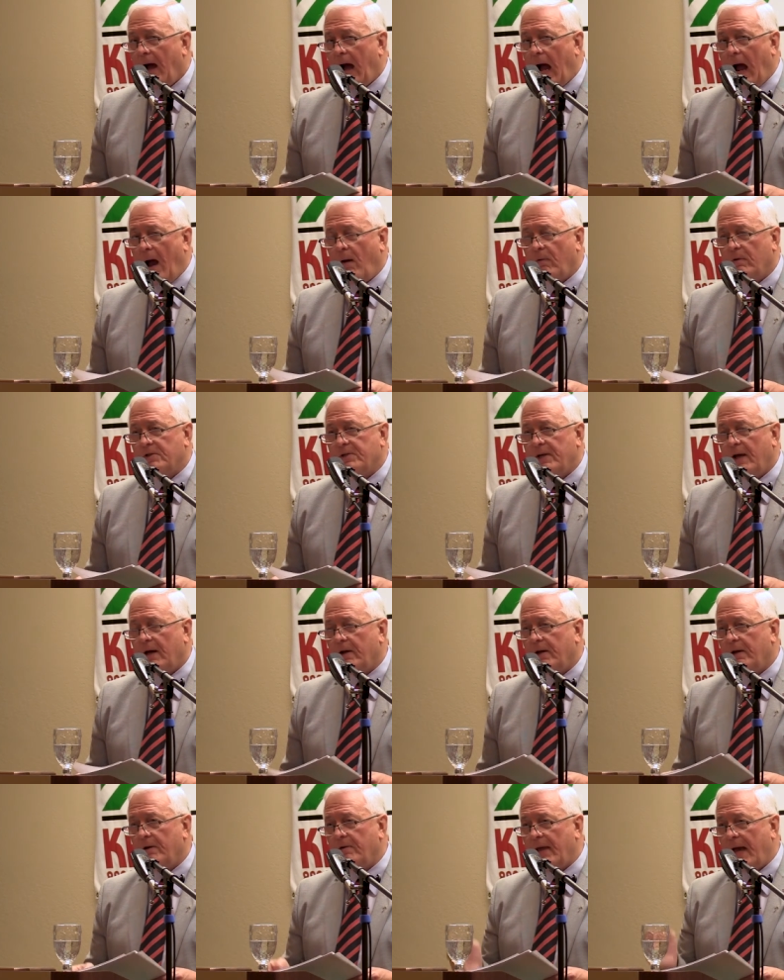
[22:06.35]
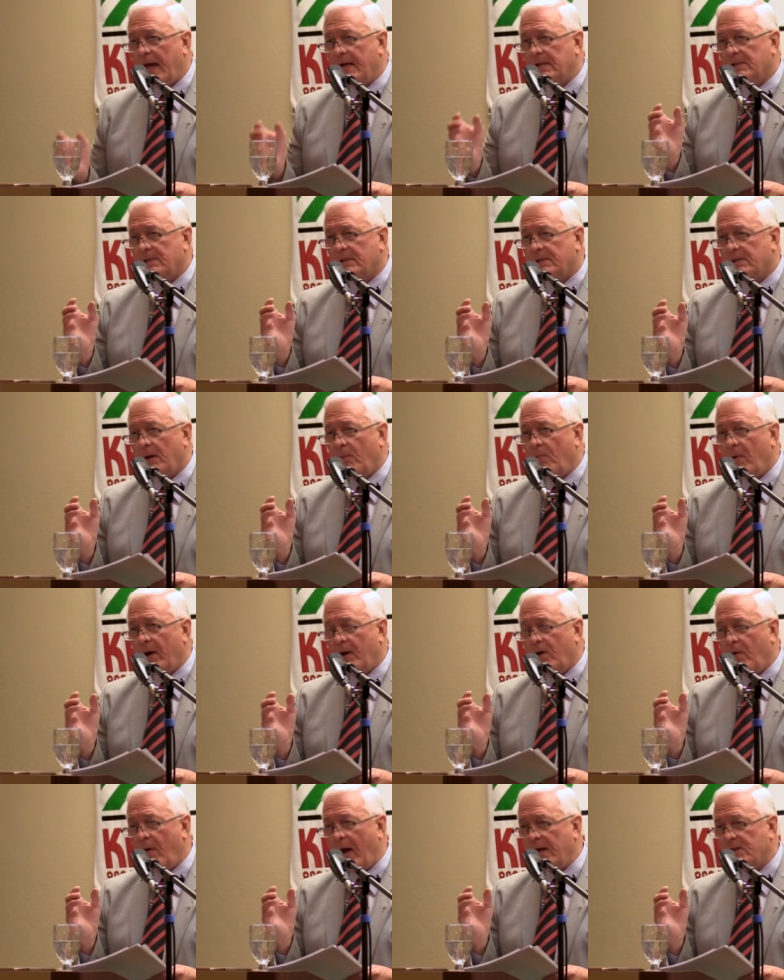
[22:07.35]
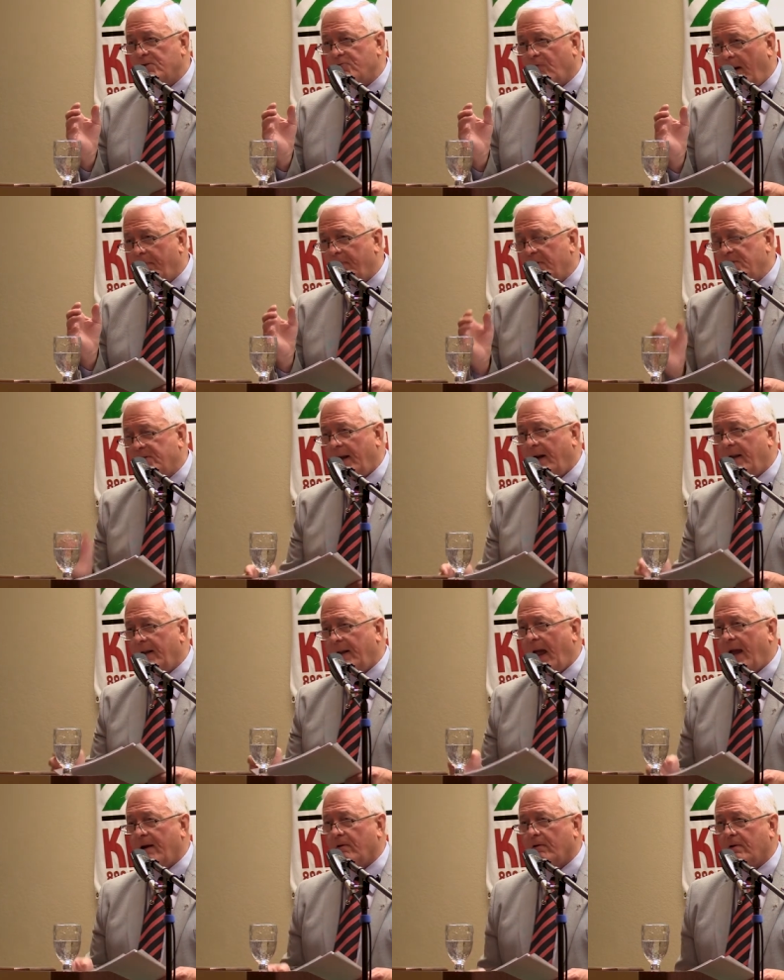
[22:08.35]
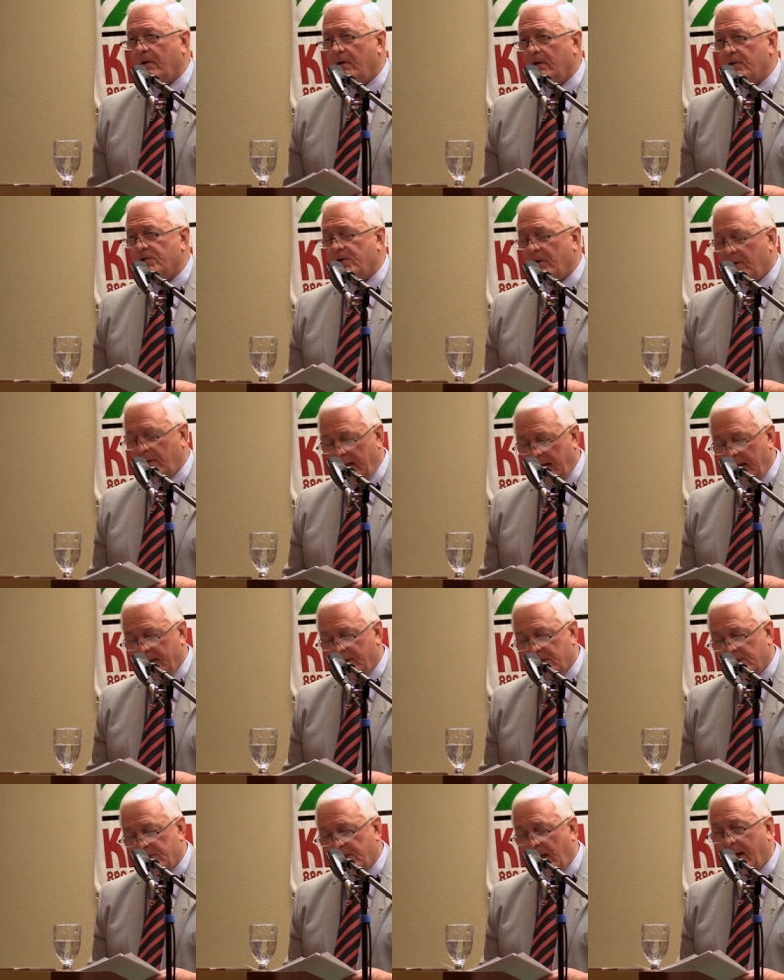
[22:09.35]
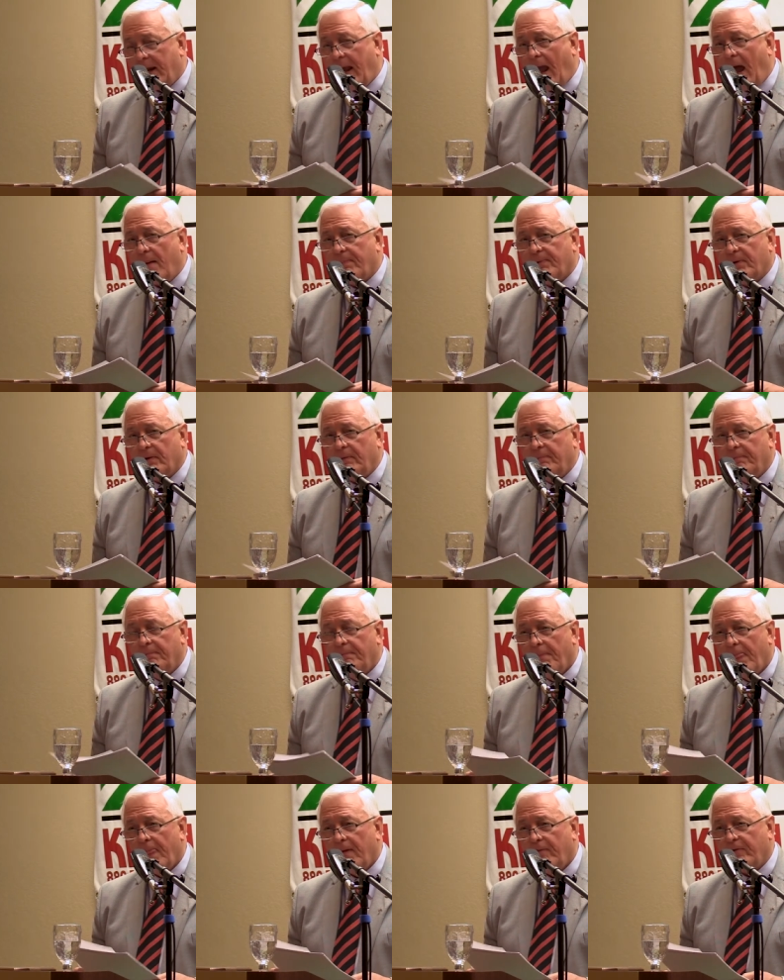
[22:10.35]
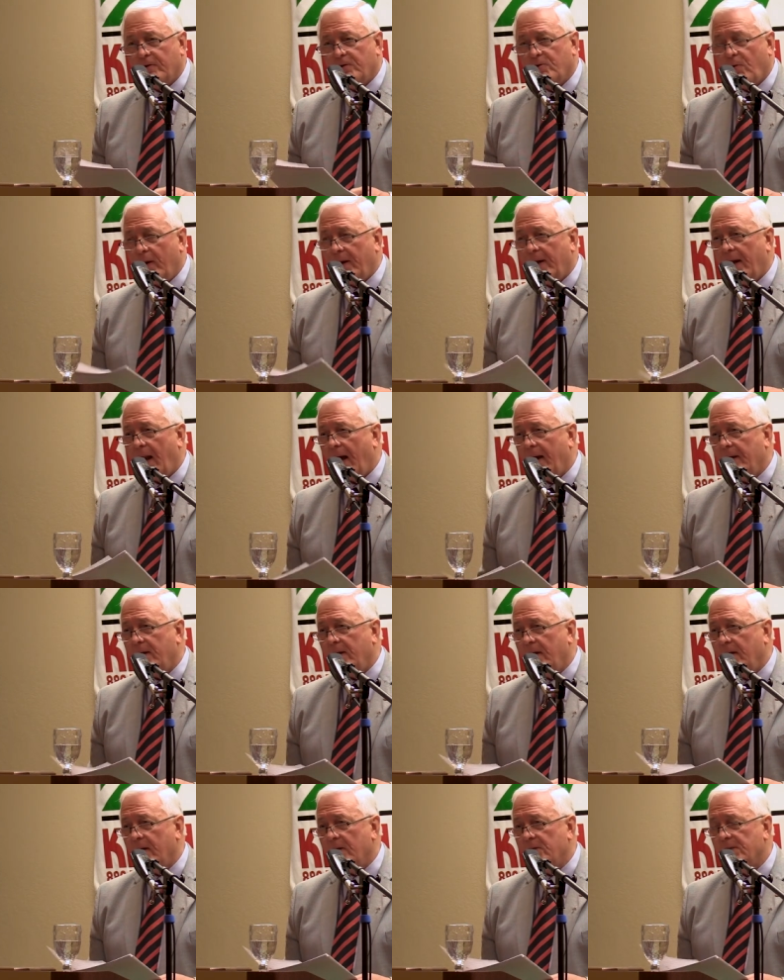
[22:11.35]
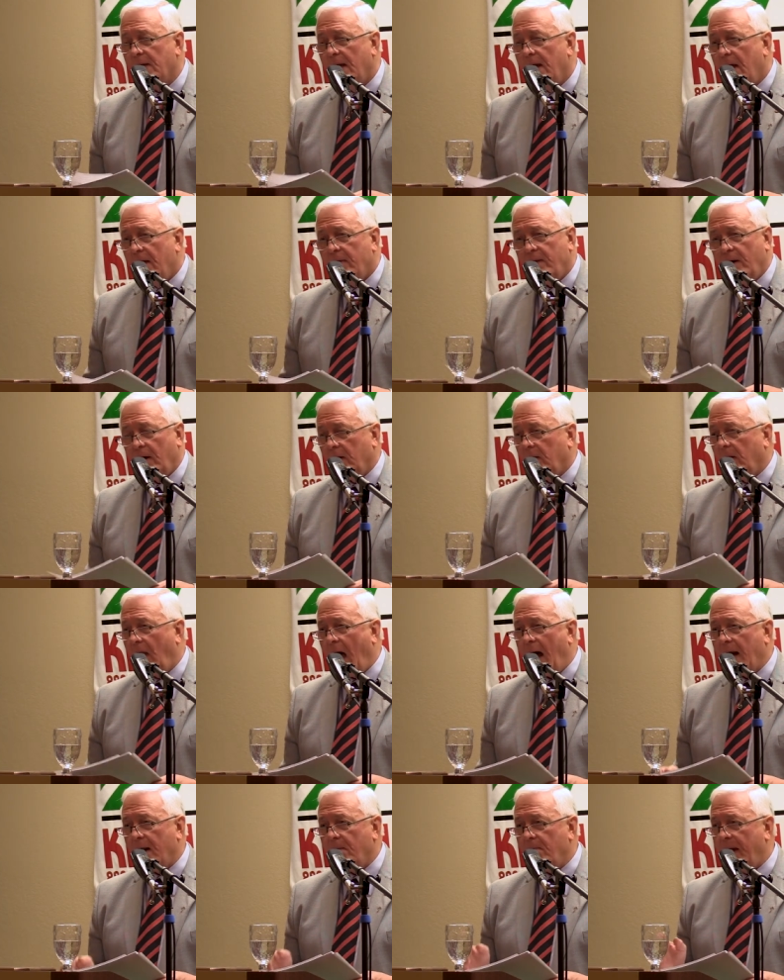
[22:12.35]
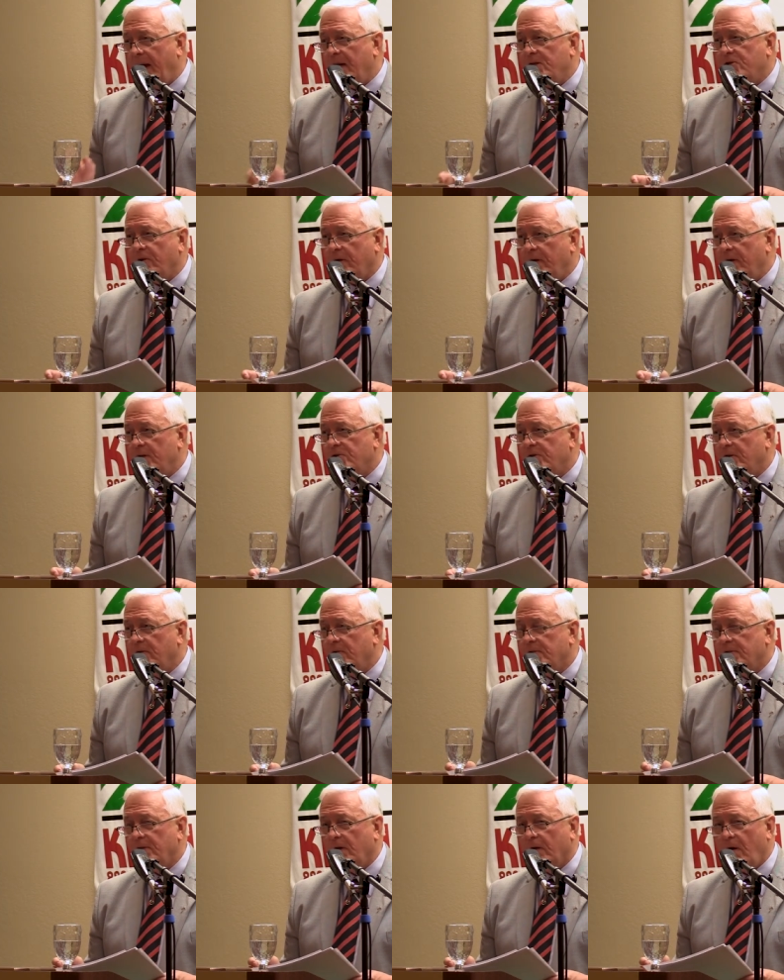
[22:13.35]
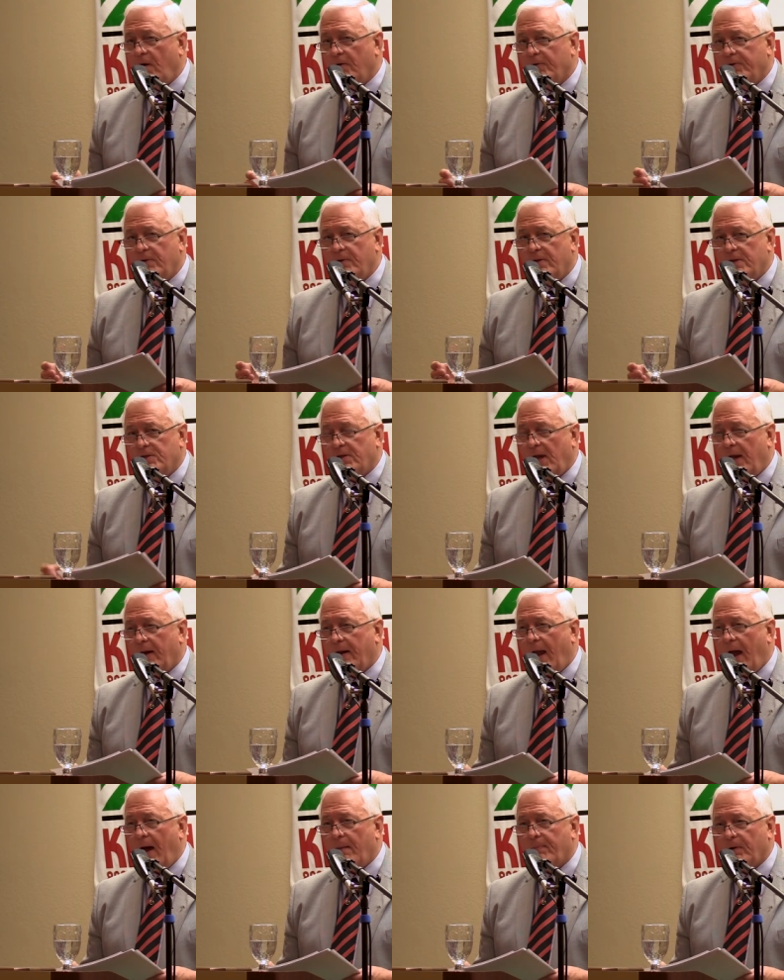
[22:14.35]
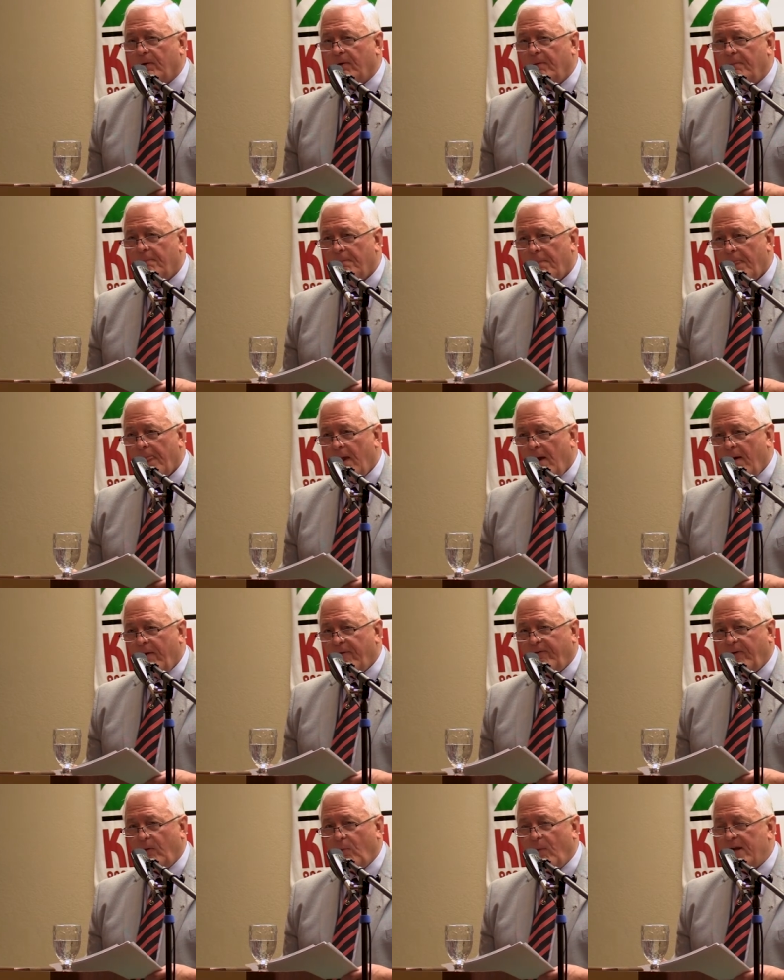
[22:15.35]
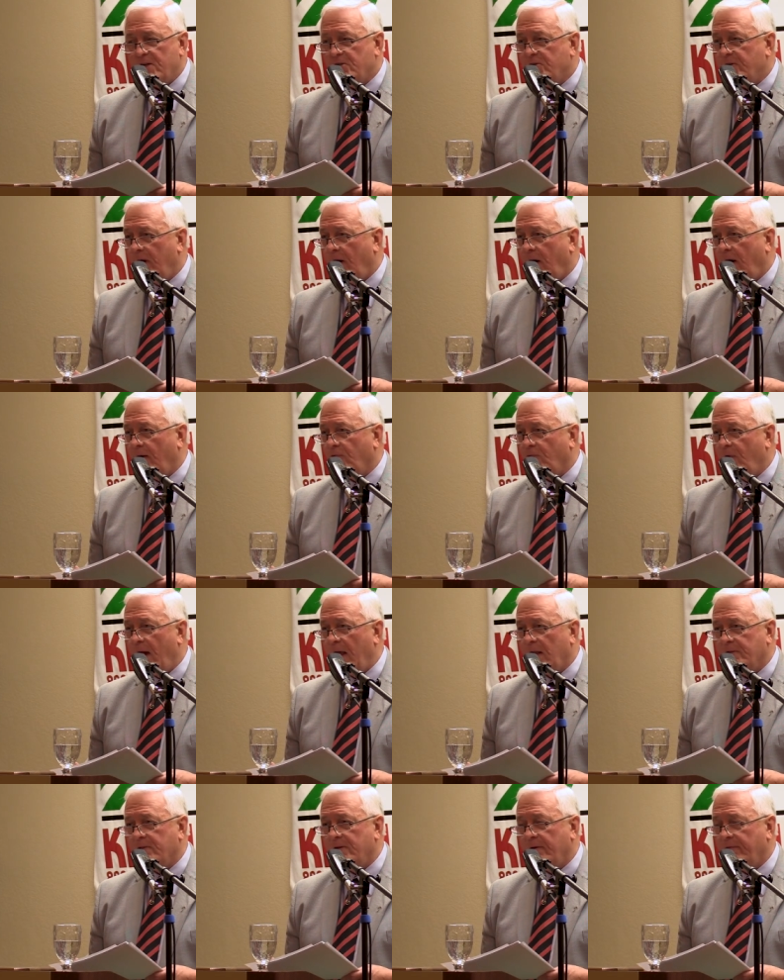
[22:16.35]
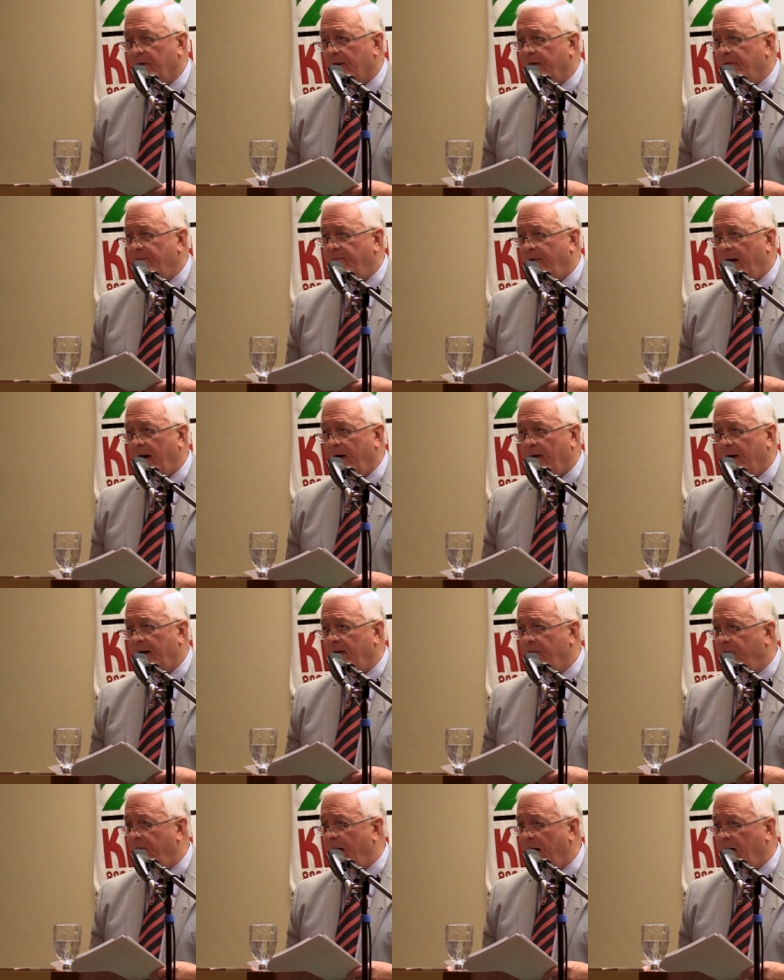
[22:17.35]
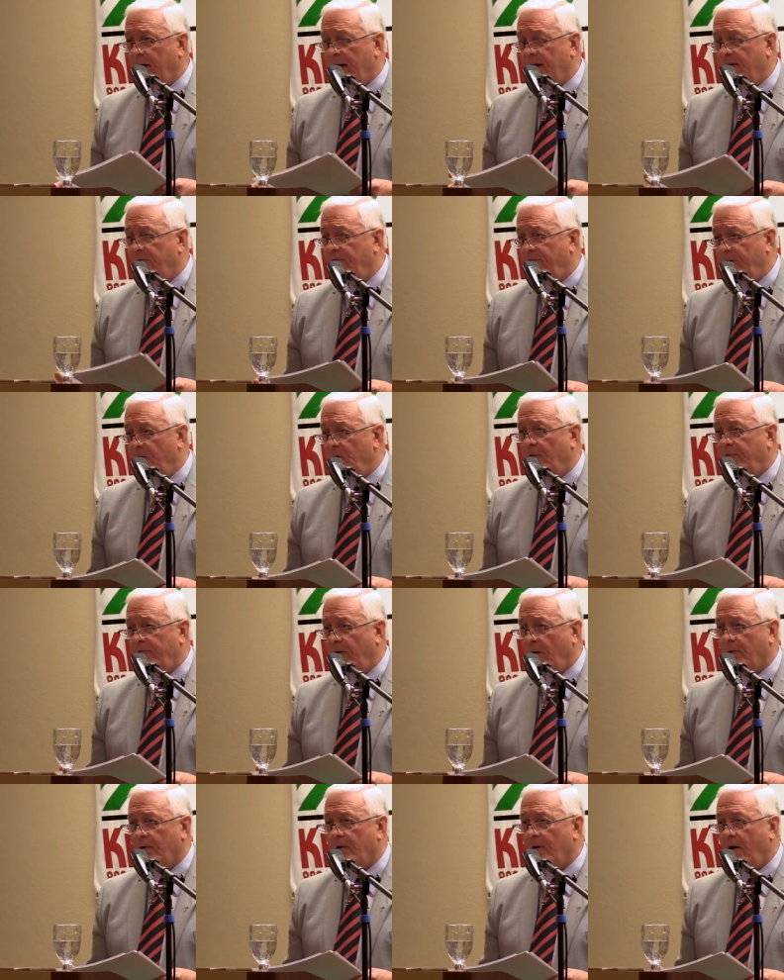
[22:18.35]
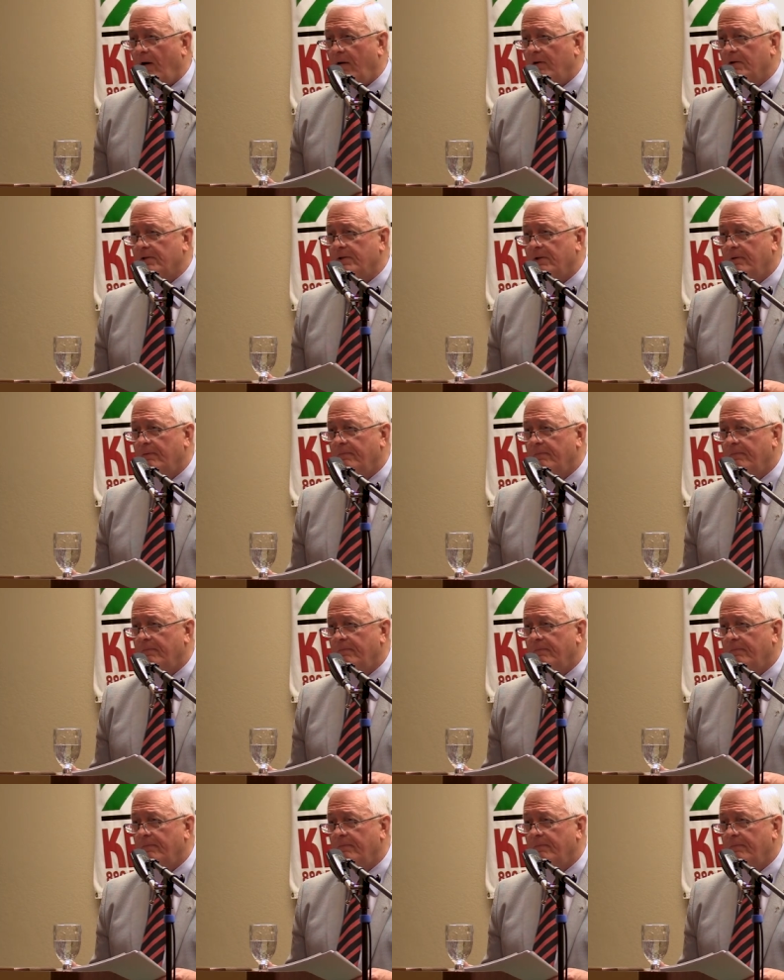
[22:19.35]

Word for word: I will tell you, as someone who has represented agriculture at the state capitol for twenty-nine years, there are a lot of major issues that go through the state capitol for which there are relatively very, very few phone calls.